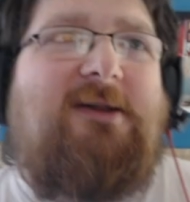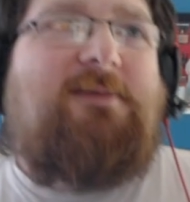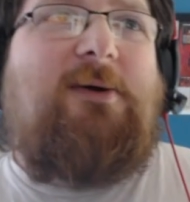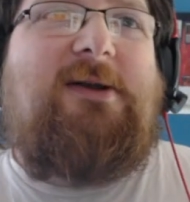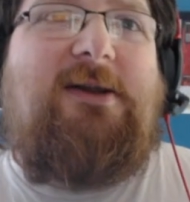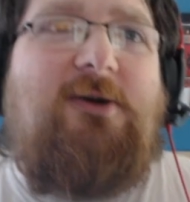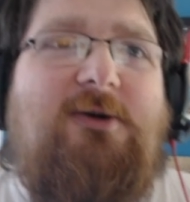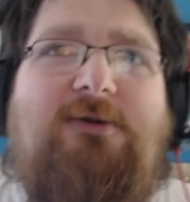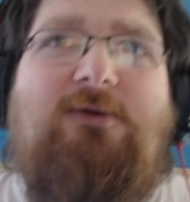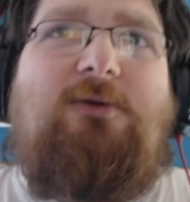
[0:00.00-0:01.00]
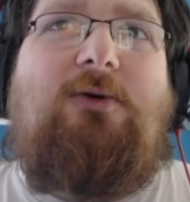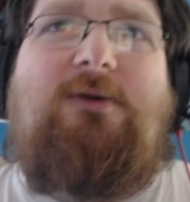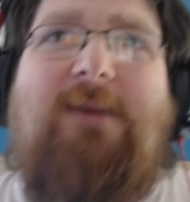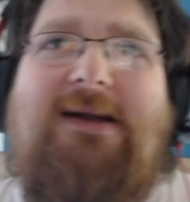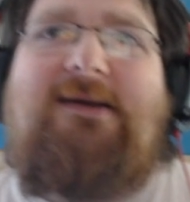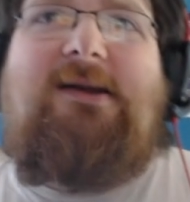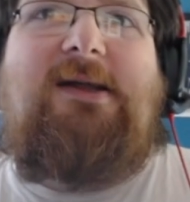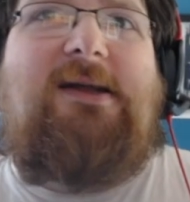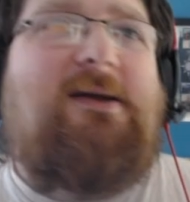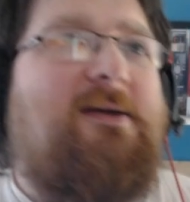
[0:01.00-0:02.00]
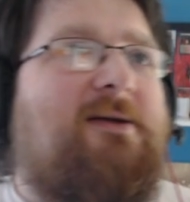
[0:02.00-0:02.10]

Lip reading: is pretty good automatically.